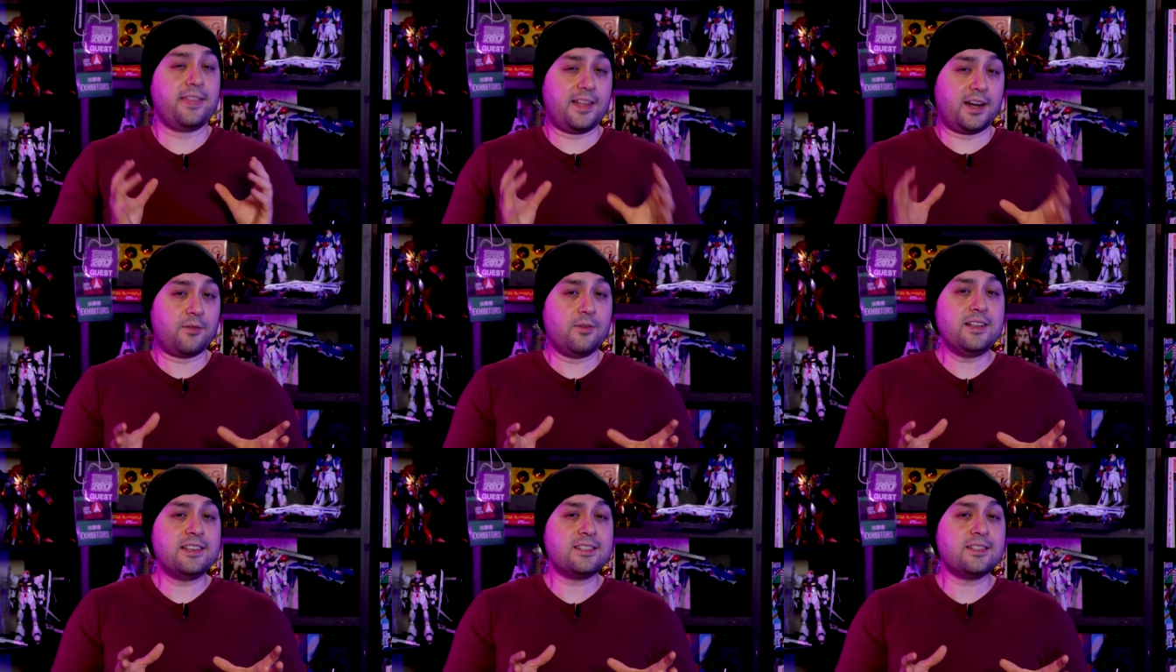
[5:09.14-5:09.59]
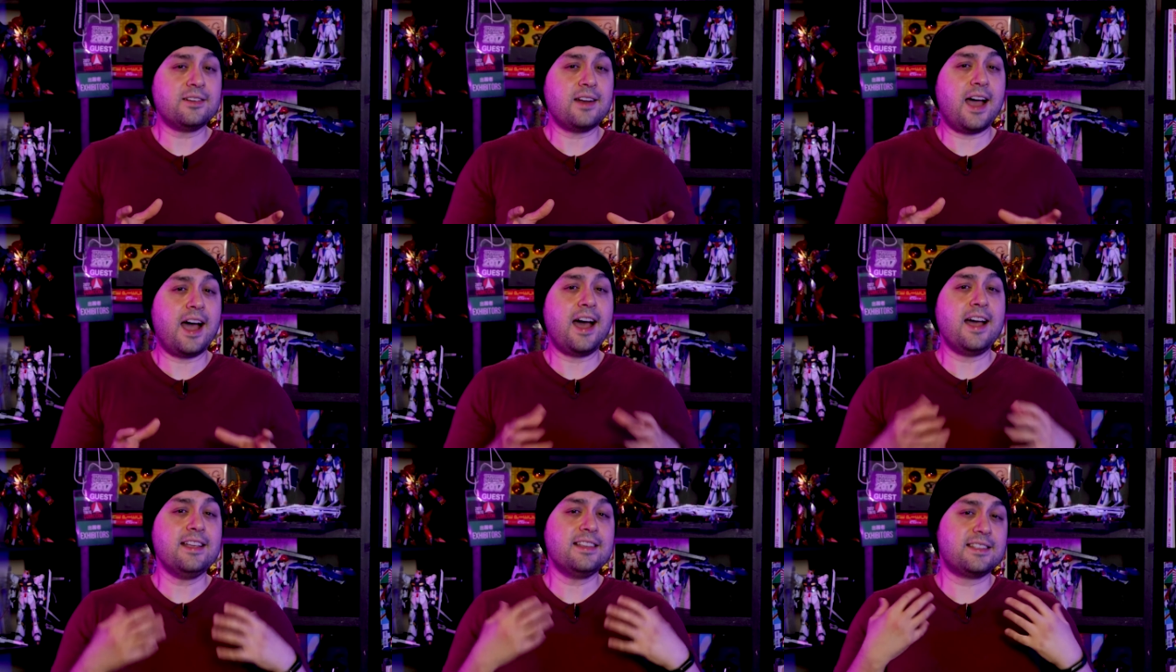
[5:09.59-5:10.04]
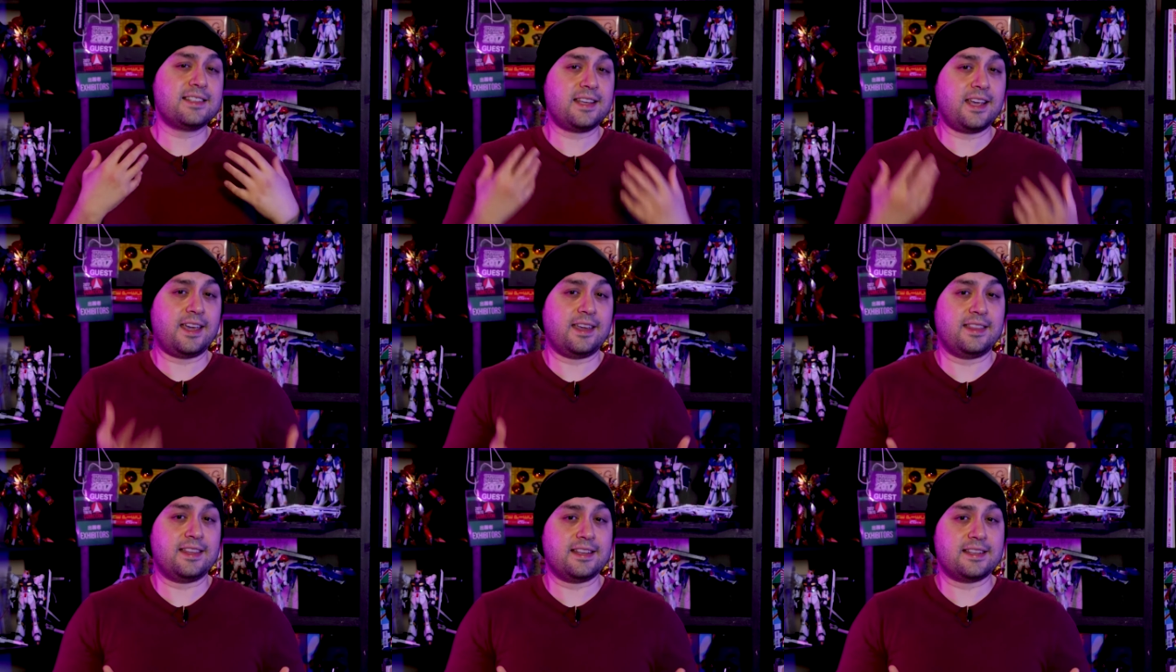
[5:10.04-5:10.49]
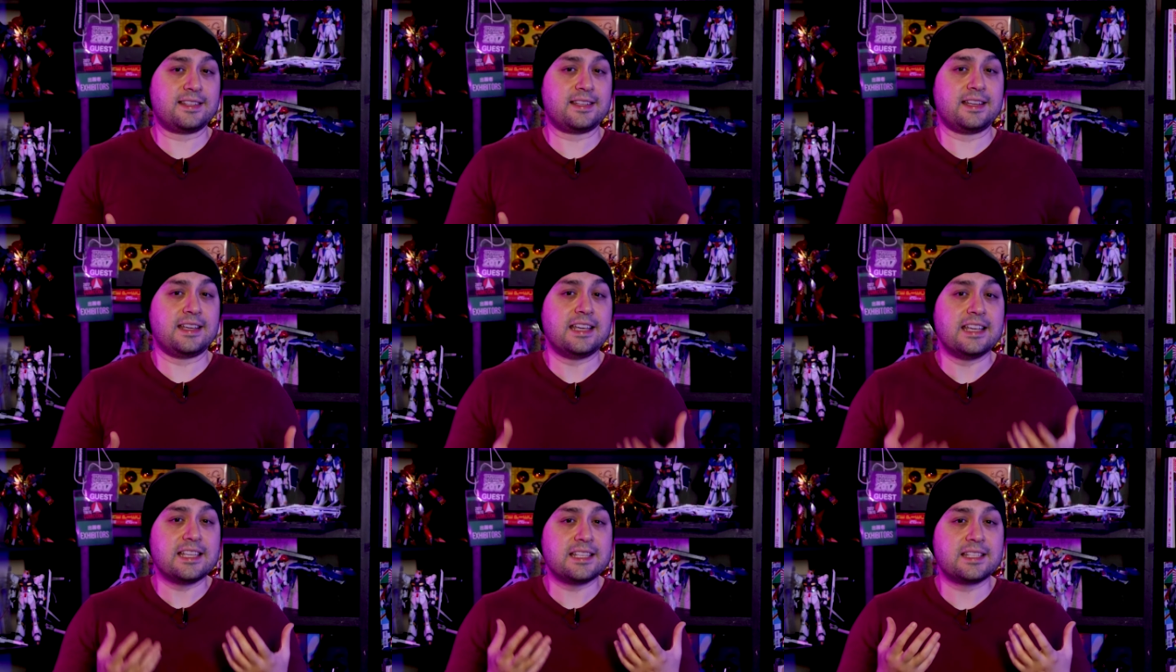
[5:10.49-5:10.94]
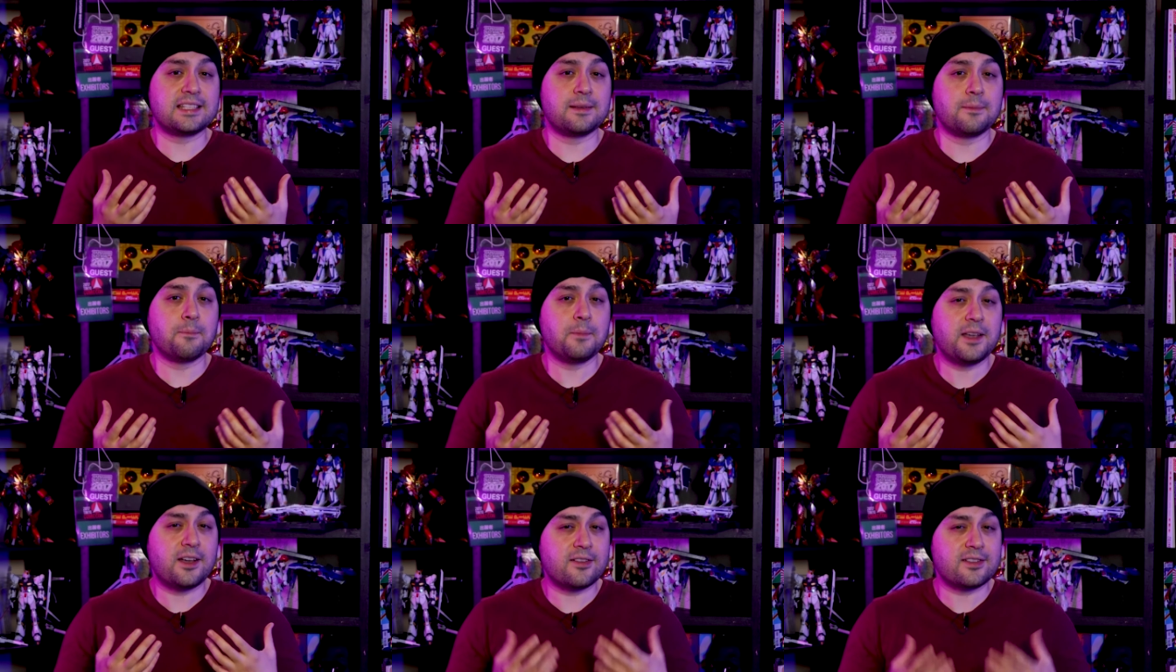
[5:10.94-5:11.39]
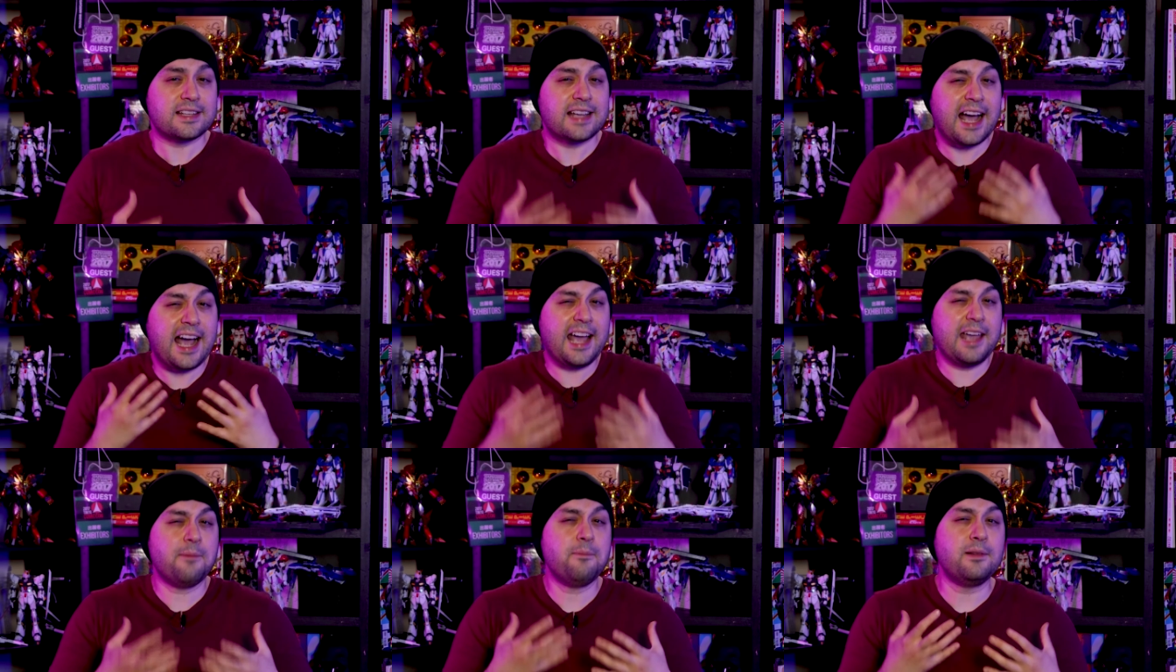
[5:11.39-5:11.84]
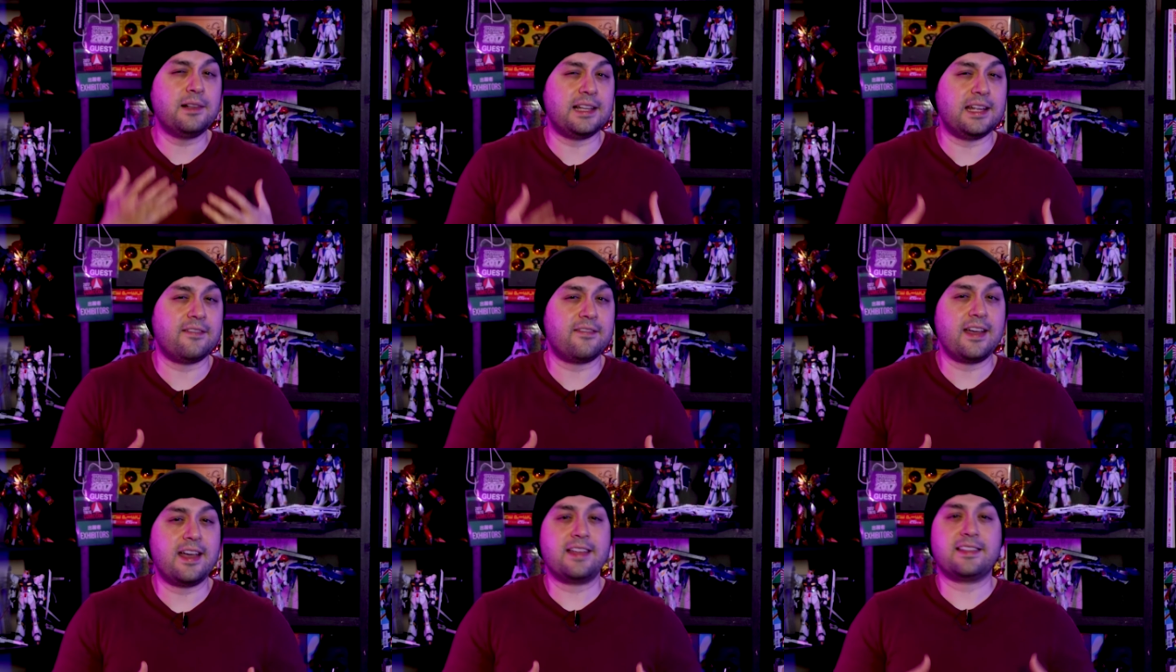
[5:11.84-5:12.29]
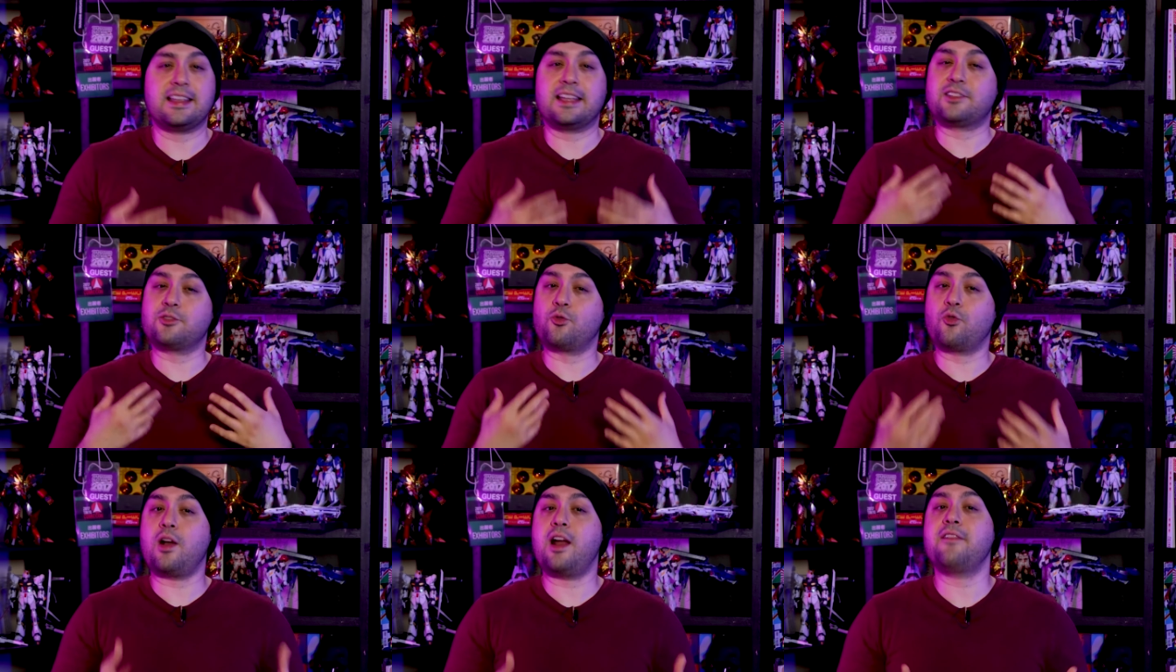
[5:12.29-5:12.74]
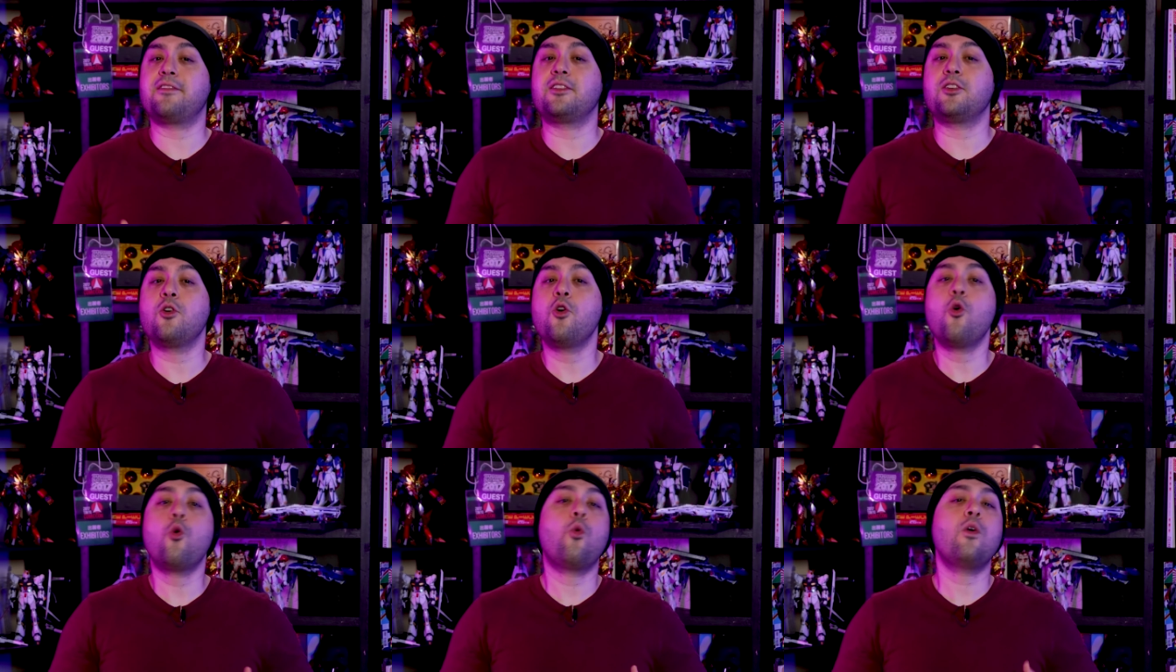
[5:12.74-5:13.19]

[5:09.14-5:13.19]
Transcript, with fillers: The reason I say this is because I believe that Gravion